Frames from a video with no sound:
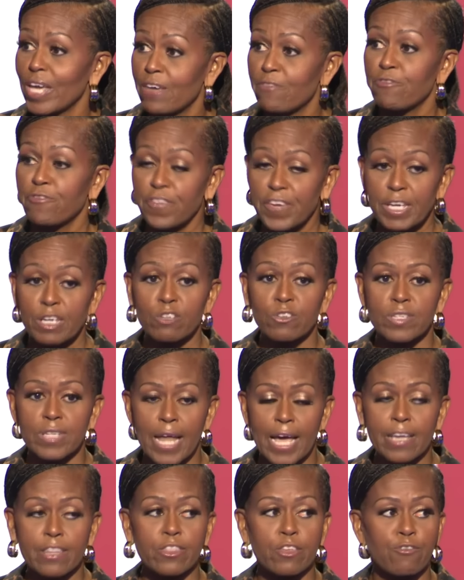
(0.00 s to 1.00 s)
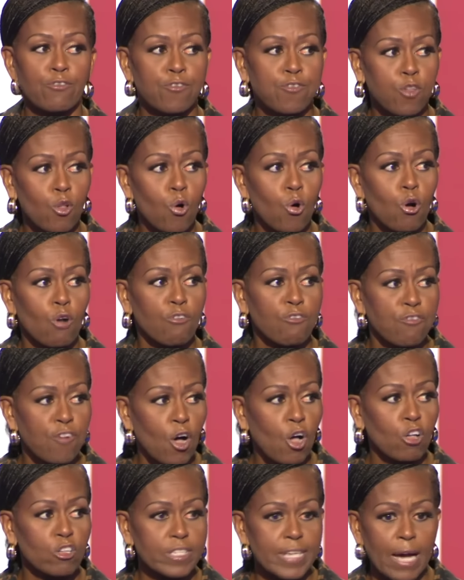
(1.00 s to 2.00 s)
it feels like the floor
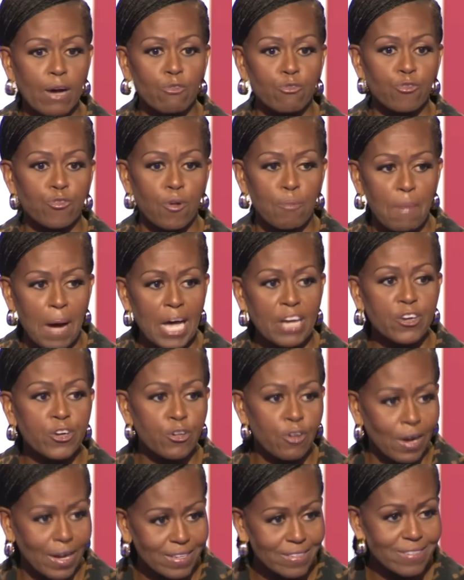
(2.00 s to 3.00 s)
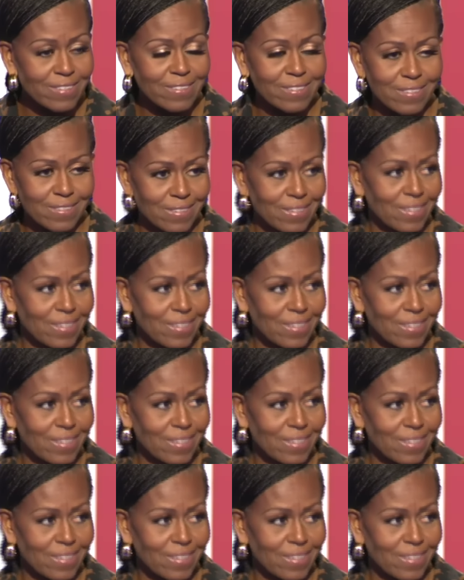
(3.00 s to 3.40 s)
falls out from under us.